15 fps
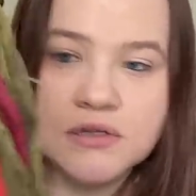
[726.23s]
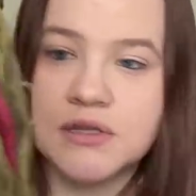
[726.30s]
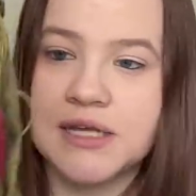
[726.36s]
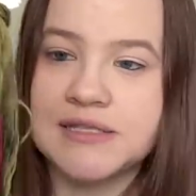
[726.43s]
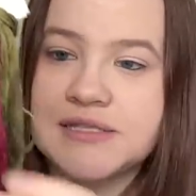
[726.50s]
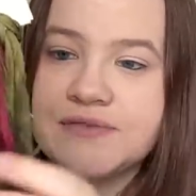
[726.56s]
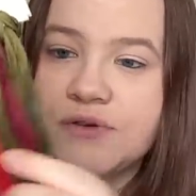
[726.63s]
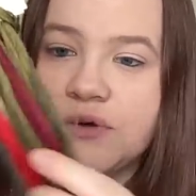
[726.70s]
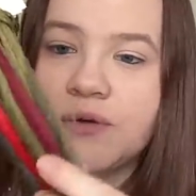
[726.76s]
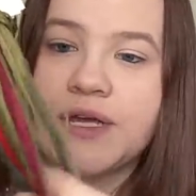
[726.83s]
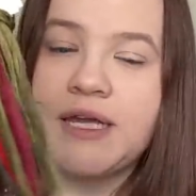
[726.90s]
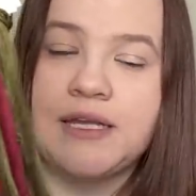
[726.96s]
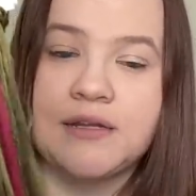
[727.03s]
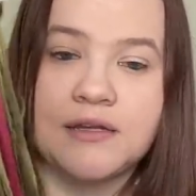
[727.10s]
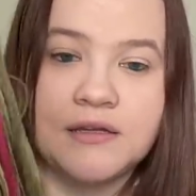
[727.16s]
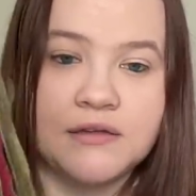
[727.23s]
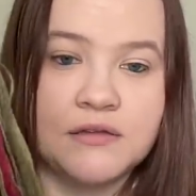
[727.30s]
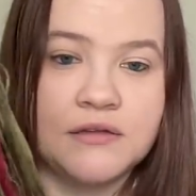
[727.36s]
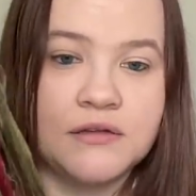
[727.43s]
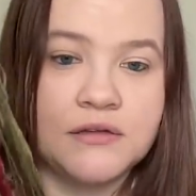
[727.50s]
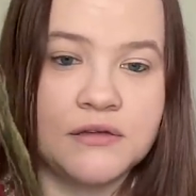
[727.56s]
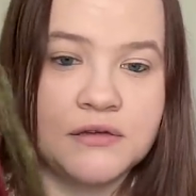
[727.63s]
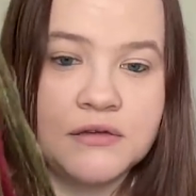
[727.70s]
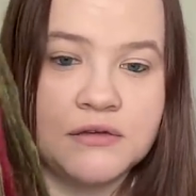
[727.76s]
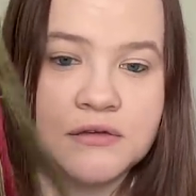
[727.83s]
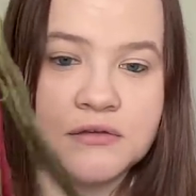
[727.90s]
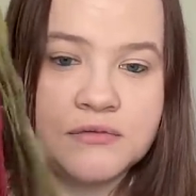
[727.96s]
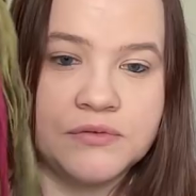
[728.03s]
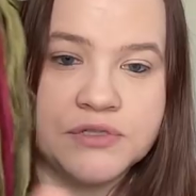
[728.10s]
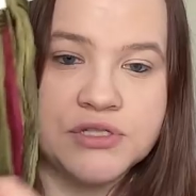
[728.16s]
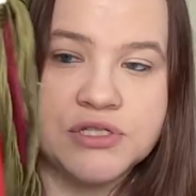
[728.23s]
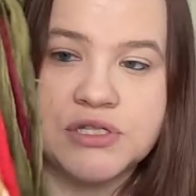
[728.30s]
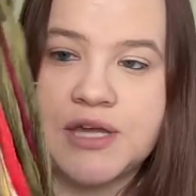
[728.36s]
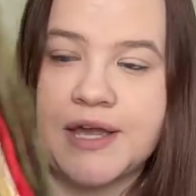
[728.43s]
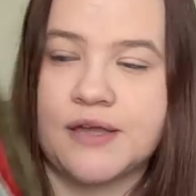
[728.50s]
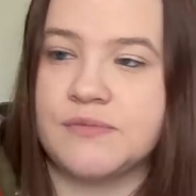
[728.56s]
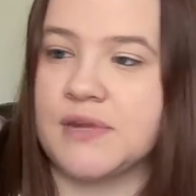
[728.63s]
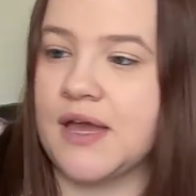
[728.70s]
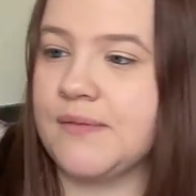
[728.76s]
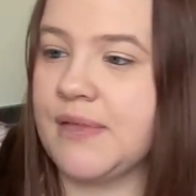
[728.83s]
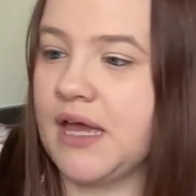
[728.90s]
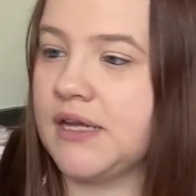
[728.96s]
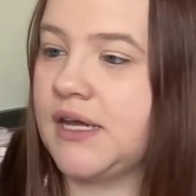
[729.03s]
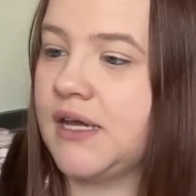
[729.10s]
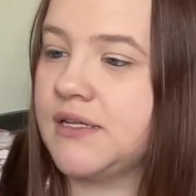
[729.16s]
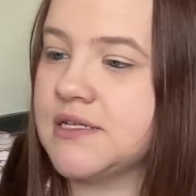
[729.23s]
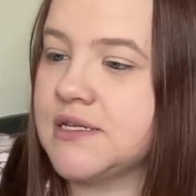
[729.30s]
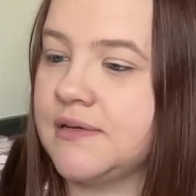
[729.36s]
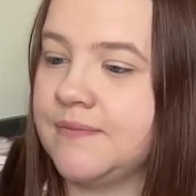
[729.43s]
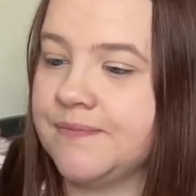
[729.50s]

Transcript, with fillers: Lots of green, which I am not mad at.